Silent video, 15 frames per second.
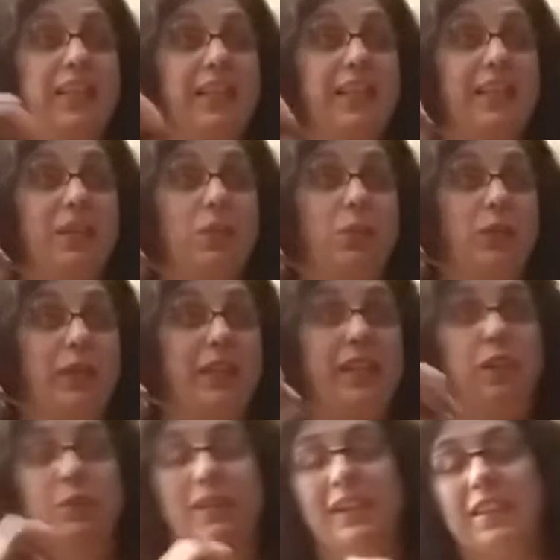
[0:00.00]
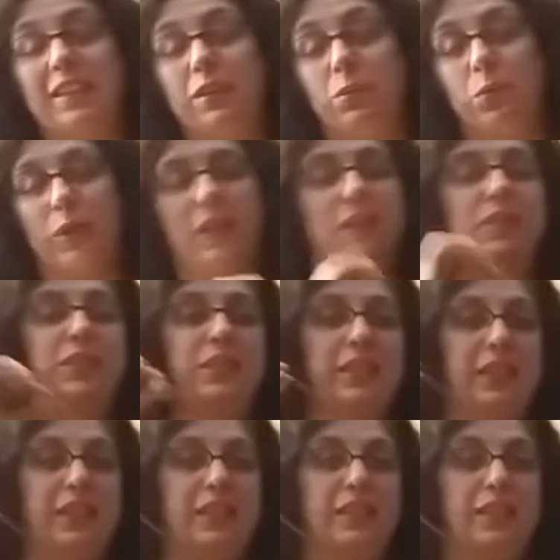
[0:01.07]
it when anyone else wears
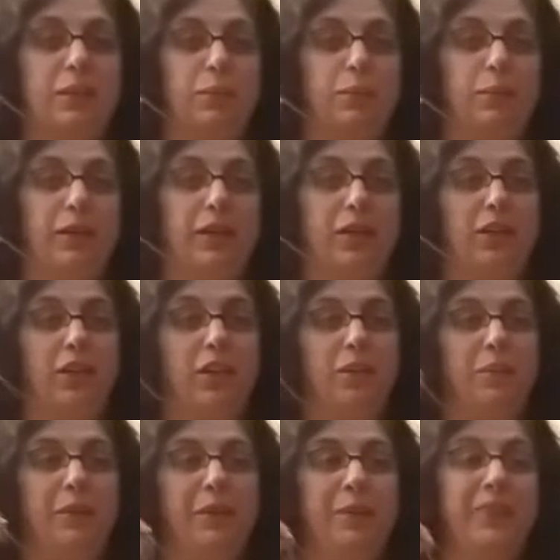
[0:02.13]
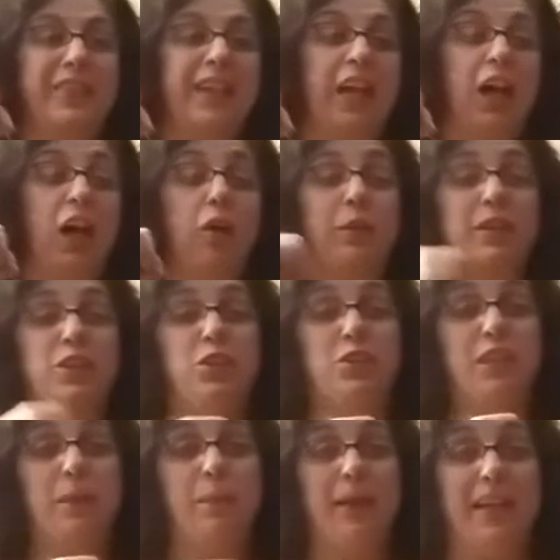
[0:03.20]
it but her. But, oh well, too
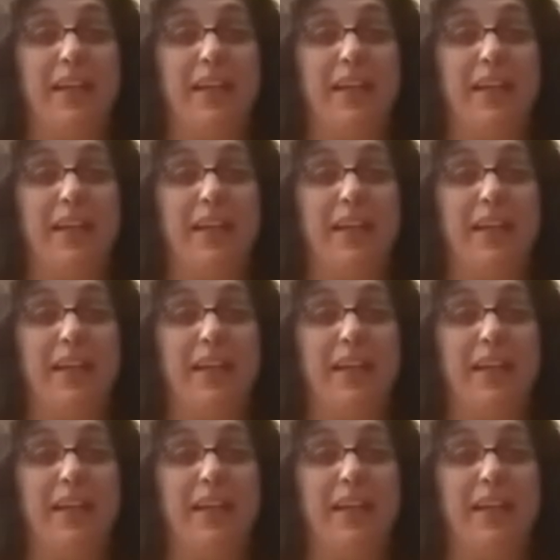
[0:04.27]
damn bad.